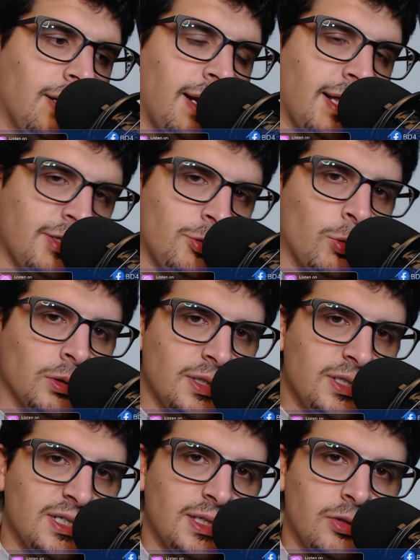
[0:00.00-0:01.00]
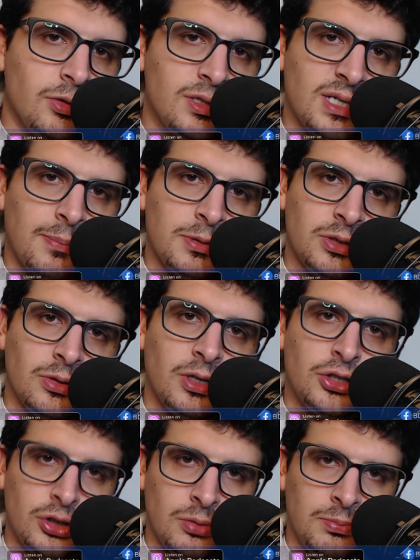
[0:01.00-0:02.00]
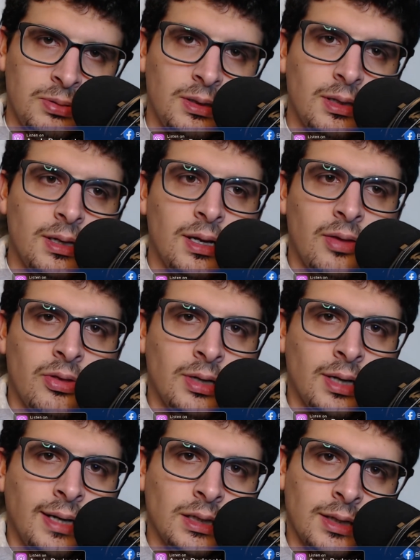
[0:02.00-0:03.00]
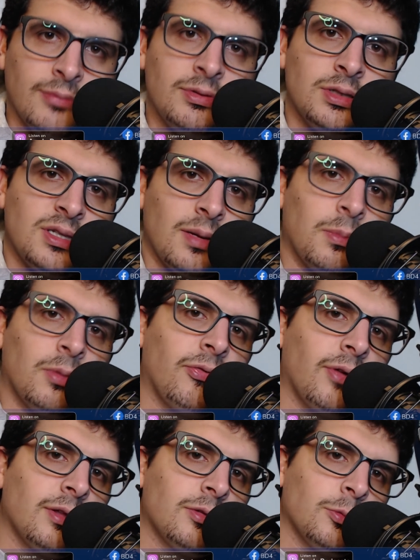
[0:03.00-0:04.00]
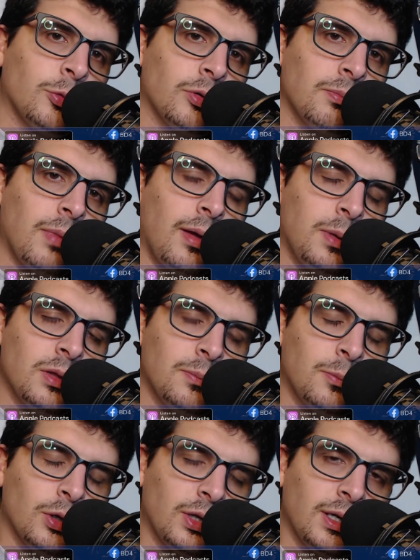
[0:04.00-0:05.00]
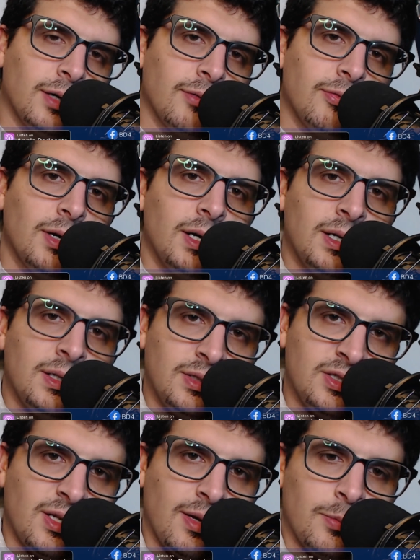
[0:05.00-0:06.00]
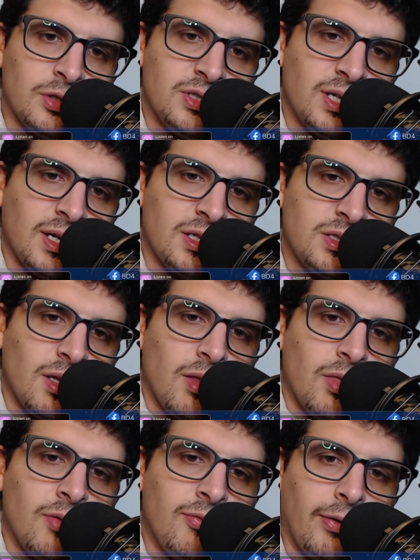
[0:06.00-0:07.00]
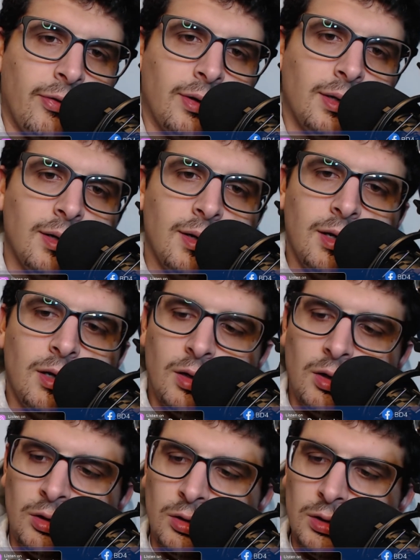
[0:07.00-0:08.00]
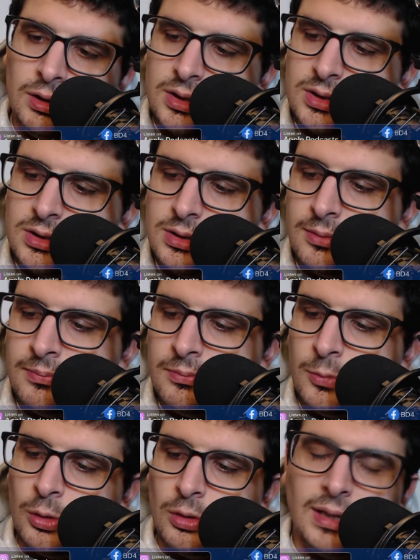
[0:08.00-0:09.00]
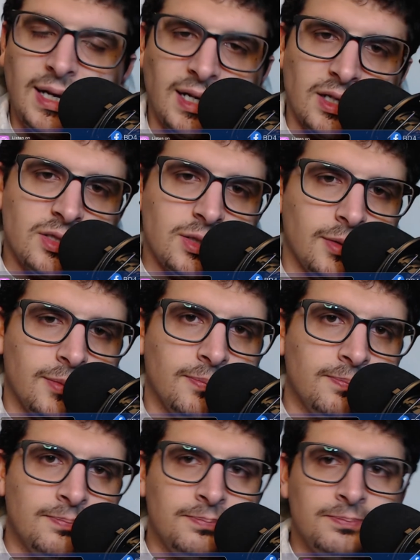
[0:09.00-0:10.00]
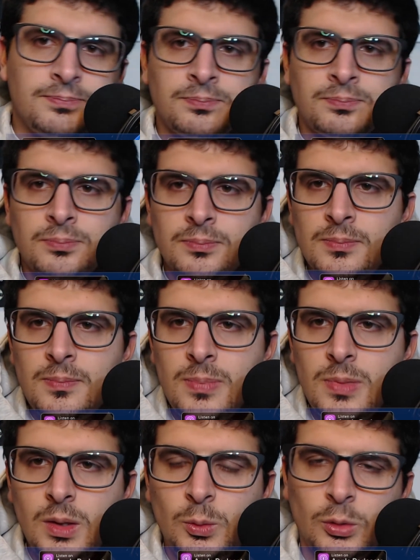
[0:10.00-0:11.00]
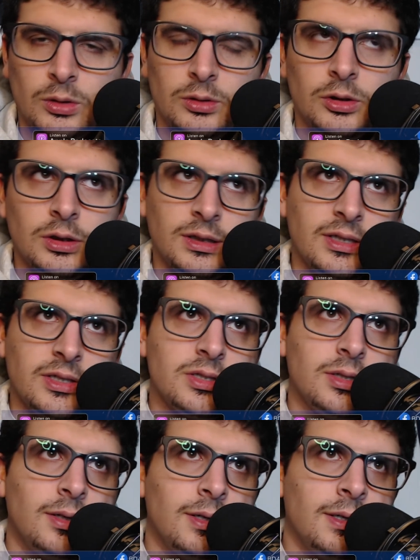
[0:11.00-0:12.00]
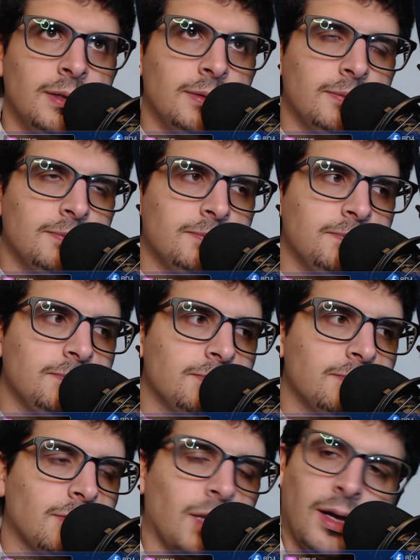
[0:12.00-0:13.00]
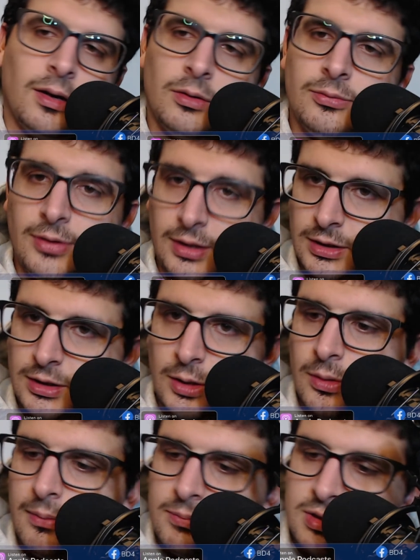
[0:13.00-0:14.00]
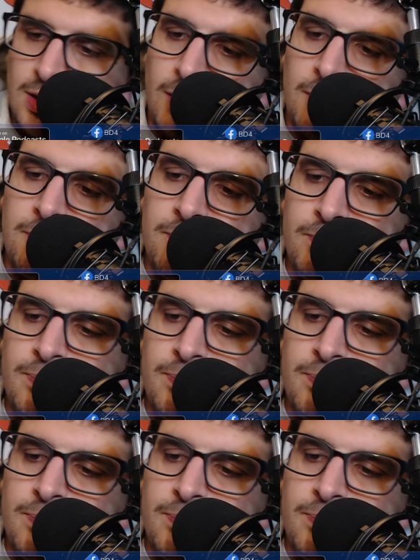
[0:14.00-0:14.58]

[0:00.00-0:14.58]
And as you are listening to this episode, it should be the night of December 5th, or maybe the morning of December 6th, the very earliest, or latest, or earliest. I don't fucking know what I'm saying.